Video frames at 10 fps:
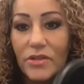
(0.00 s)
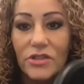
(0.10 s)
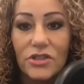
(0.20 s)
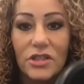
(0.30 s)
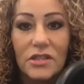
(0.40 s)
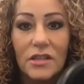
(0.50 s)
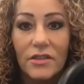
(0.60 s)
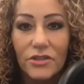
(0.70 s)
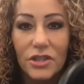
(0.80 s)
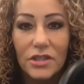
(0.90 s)
There's
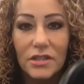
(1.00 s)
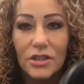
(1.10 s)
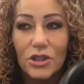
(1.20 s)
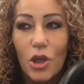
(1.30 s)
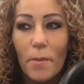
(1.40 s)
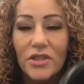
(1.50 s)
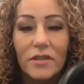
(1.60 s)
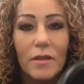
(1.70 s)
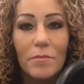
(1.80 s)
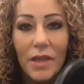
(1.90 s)
just so much
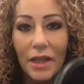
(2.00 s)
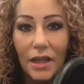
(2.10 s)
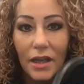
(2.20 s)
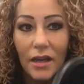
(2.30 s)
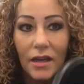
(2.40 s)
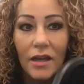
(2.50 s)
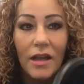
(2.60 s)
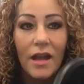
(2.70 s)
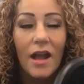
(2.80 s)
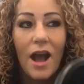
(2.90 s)
in the media.
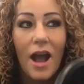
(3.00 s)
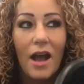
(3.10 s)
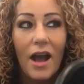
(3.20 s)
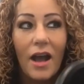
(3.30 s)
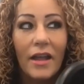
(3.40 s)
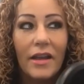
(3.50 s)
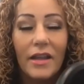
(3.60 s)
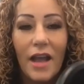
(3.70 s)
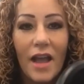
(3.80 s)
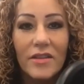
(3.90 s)

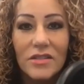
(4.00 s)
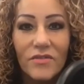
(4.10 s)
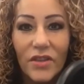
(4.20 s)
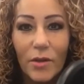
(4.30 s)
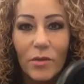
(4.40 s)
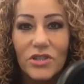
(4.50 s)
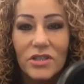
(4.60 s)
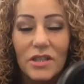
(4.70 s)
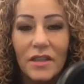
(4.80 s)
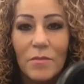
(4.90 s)
I just feel like we're
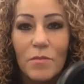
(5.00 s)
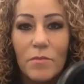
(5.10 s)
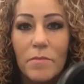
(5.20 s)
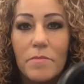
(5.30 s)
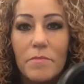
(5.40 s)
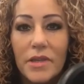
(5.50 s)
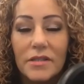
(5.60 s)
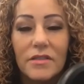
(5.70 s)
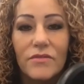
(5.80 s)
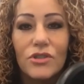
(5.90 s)
just in the
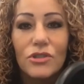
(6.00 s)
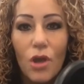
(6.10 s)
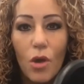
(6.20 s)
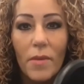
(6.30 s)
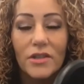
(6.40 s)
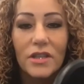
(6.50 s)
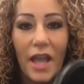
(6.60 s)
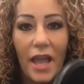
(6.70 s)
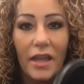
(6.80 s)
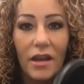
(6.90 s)
midst of so much
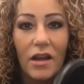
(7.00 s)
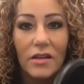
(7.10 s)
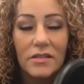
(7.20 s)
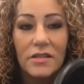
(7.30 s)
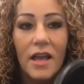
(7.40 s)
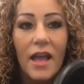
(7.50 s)
chaos.